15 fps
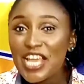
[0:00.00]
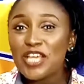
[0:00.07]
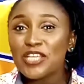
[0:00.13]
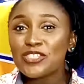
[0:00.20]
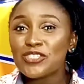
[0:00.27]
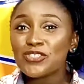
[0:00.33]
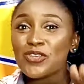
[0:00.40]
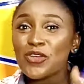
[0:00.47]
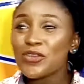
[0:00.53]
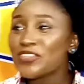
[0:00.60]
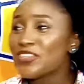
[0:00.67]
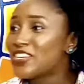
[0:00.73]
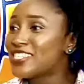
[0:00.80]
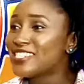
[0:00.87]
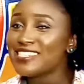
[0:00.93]
So
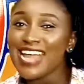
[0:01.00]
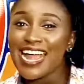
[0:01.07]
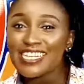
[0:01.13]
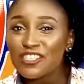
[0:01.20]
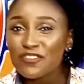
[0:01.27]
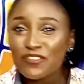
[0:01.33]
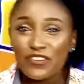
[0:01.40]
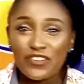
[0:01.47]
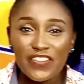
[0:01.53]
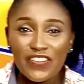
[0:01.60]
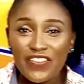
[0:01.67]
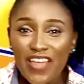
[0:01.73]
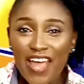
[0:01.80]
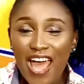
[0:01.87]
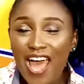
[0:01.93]
the starchy food in the
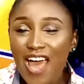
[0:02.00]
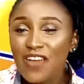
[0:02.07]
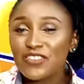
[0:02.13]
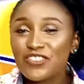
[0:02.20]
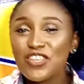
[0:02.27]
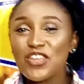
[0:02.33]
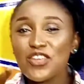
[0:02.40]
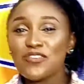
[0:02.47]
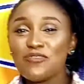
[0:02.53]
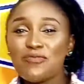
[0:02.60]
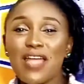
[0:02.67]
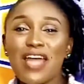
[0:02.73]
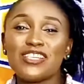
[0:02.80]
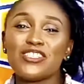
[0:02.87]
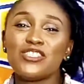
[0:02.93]
house
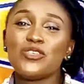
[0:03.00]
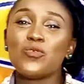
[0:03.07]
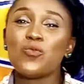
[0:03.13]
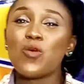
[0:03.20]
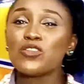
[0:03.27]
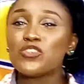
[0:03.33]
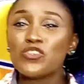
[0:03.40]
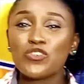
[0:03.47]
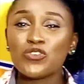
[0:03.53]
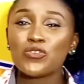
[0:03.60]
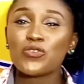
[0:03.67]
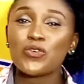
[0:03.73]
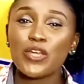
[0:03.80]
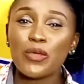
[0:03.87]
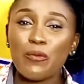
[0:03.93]
that you want to
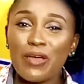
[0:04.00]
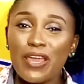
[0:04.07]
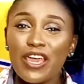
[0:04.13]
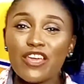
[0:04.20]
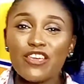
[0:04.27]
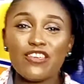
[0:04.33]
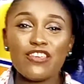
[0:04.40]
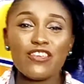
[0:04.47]
throw away,